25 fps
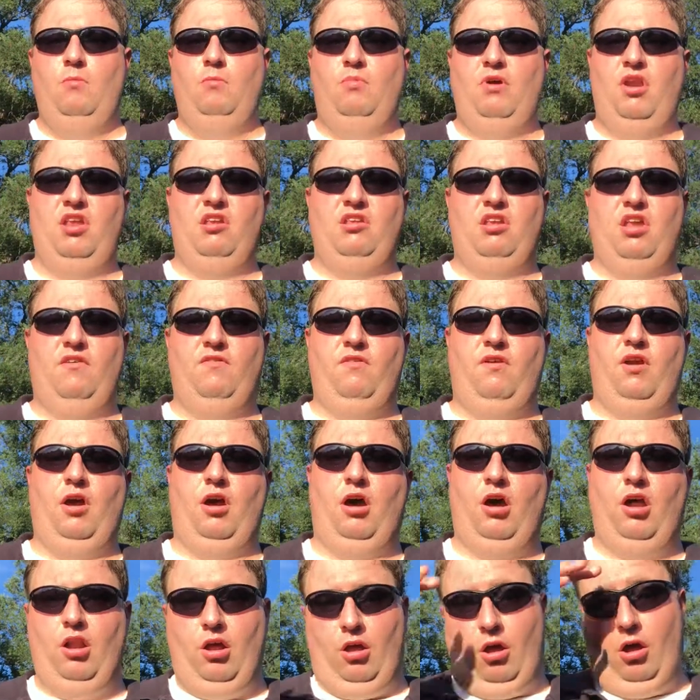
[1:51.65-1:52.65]
but as I've
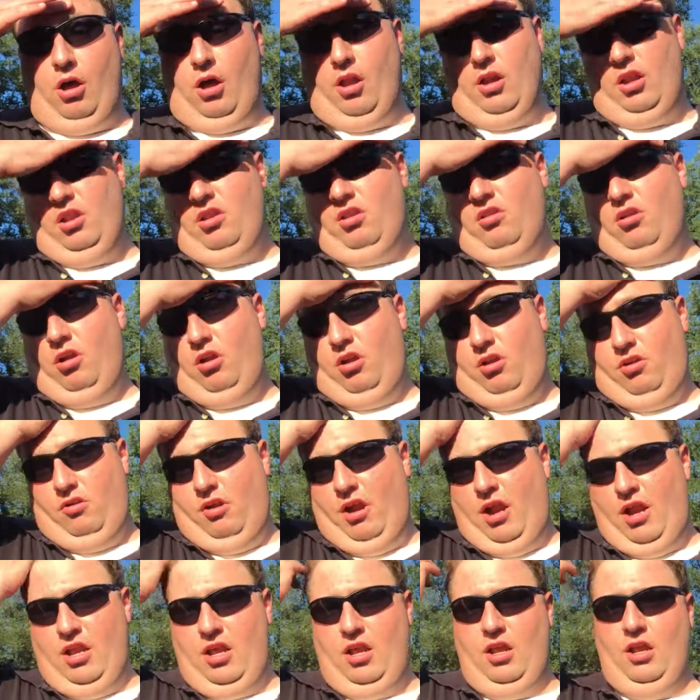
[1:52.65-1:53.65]
gone on and started
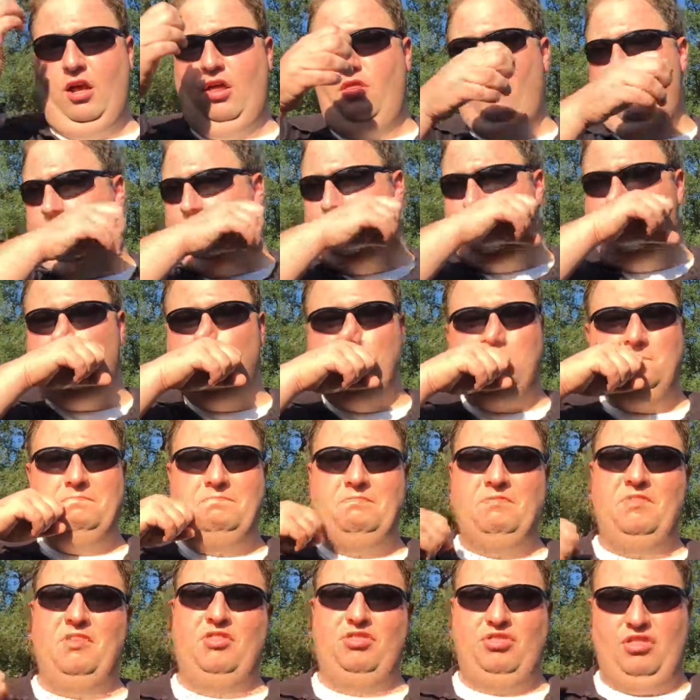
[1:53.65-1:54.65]
creating other
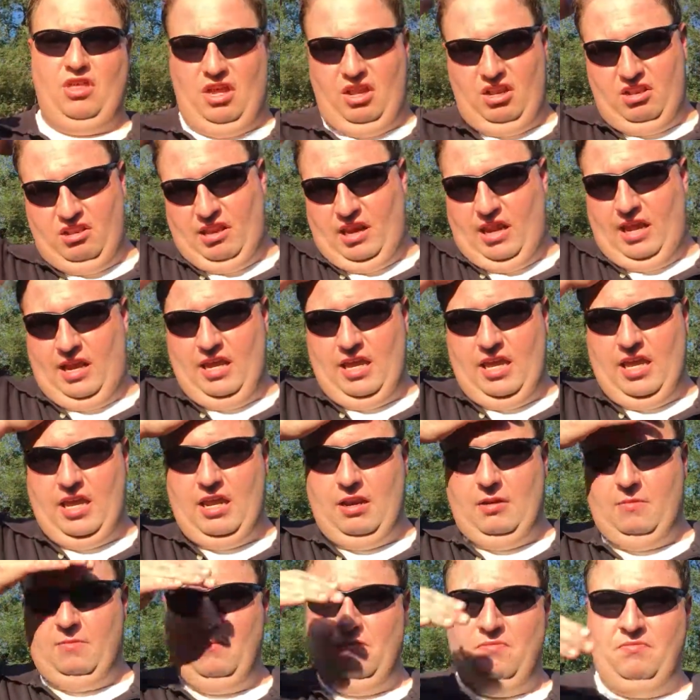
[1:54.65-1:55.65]
things that I
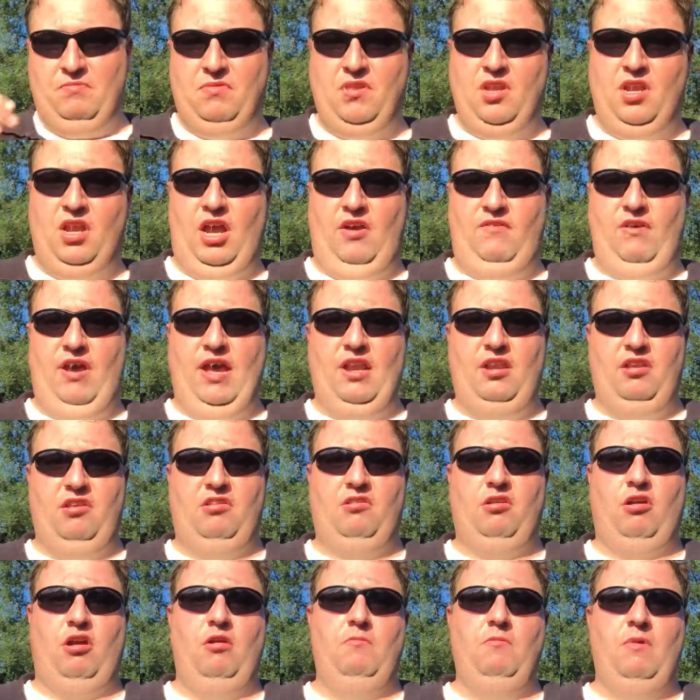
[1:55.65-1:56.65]
need, I've had to
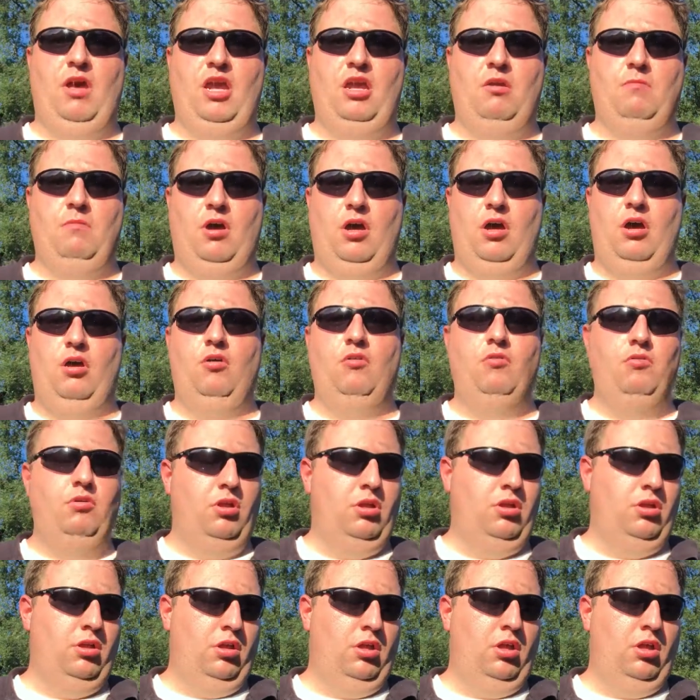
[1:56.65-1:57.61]
start making my own.